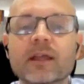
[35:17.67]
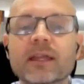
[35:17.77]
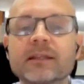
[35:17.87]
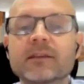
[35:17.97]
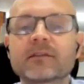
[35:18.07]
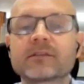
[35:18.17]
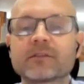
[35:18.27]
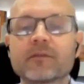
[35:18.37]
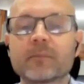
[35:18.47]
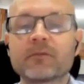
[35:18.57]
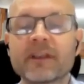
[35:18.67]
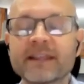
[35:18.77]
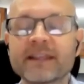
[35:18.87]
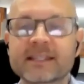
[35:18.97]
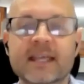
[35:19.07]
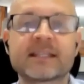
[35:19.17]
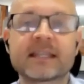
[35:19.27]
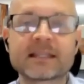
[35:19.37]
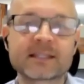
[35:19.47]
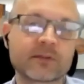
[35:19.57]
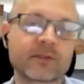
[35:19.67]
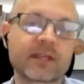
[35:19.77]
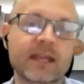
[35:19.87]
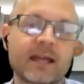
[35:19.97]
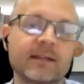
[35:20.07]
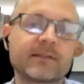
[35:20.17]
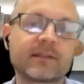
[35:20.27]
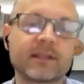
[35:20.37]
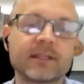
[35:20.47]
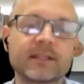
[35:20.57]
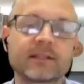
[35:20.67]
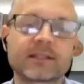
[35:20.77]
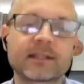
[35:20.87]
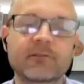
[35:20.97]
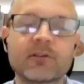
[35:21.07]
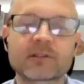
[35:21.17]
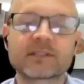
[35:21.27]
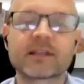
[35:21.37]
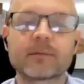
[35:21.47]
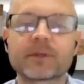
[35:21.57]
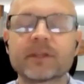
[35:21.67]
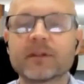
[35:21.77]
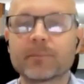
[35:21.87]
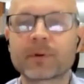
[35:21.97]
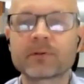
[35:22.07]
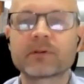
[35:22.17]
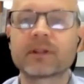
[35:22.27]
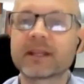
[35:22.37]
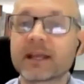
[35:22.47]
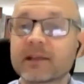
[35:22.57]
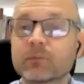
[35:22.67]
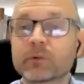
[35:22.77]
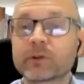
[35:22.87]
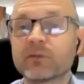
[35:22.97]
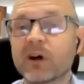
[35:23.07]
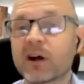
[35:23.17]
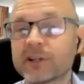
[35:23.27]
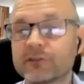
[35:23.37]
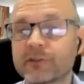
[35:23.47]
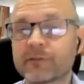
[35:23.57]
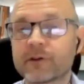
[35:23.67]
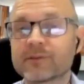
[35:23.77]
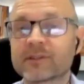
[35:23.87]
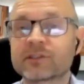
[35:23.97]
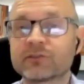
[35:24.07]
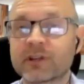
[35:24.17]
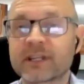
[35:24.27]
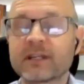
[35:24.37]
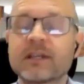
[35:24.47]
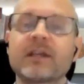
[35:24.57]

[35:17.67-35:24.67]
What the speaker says: in sort of a marine setting. So they had the Terralock set up in a boat, and they had what we call a hydrophone string.